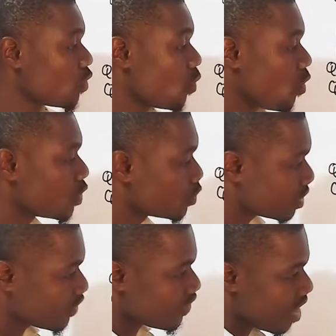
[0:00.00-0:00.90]

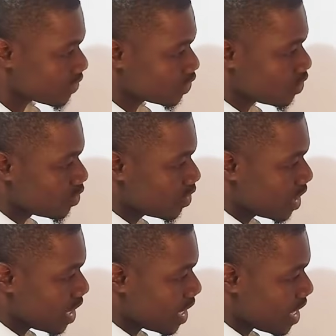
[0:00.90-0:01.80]
125. So
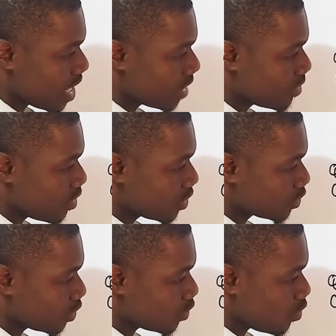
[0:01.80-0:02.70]
here it becomes
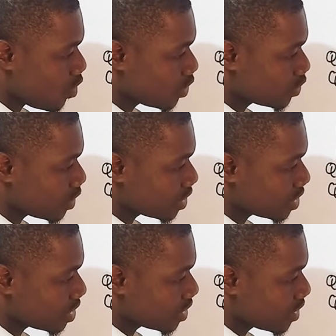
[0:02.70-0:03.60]
what?
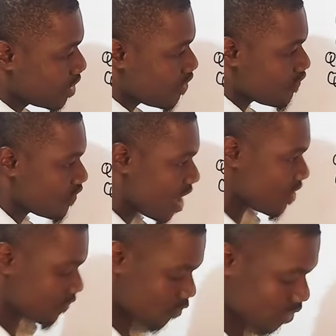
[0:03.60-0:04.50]

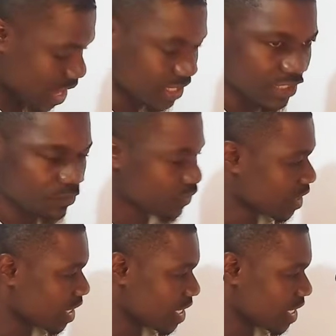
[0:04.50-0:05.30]
125. All right.